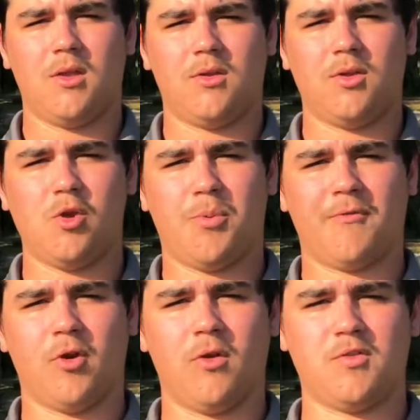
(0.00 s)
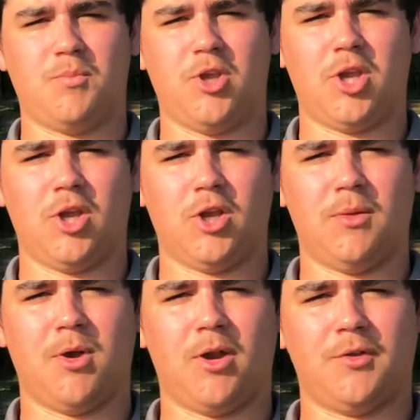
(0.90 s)
Do you prefer speaking in a
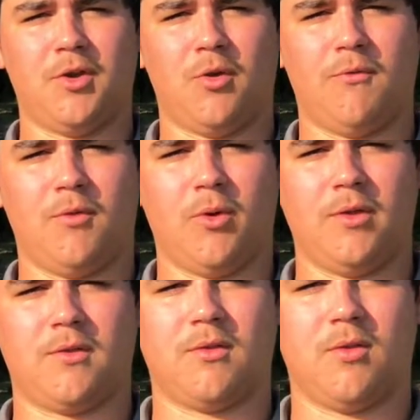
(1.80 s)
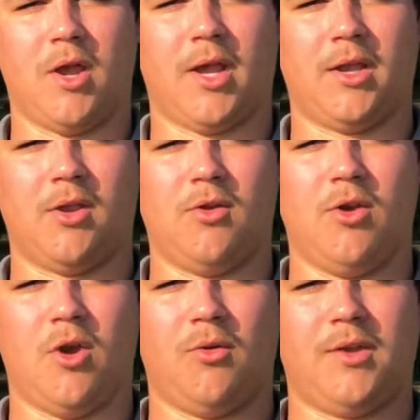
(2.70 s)
monotone voice, adding
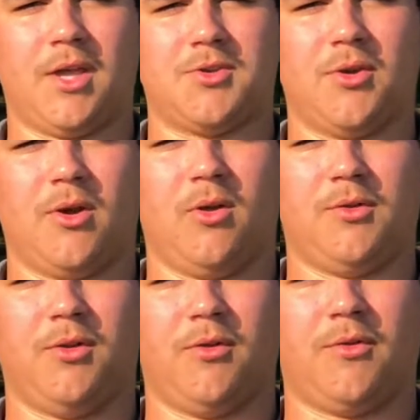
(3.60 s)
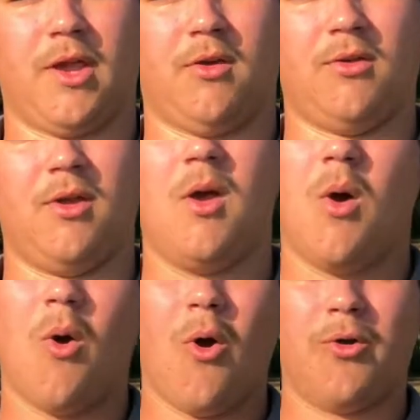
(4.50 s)
no texture at all to your sound,
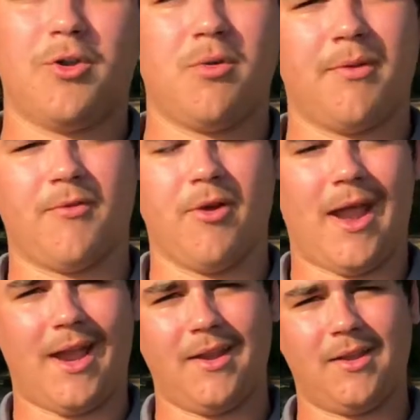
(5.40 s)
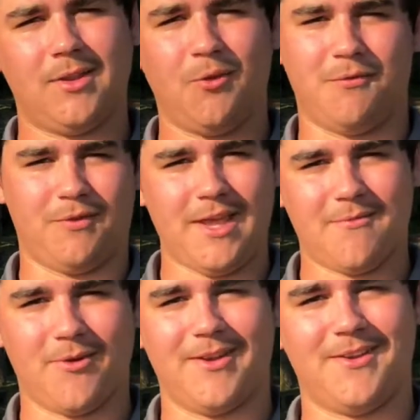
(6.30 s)
or do you prefer adding a little
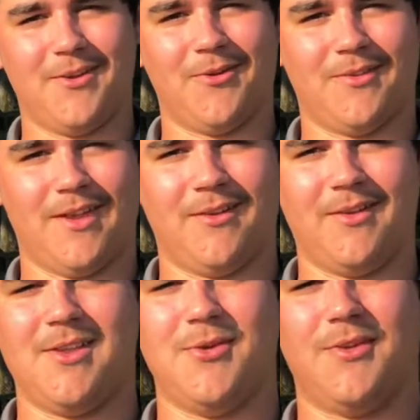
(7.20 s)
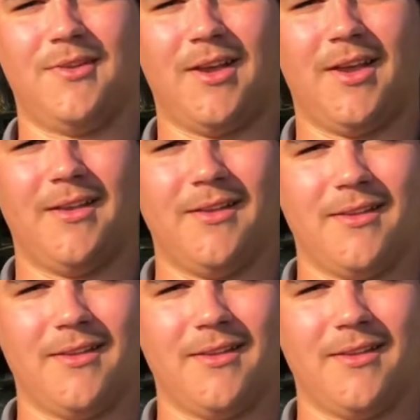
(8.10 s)
flavor into your sound? You decide.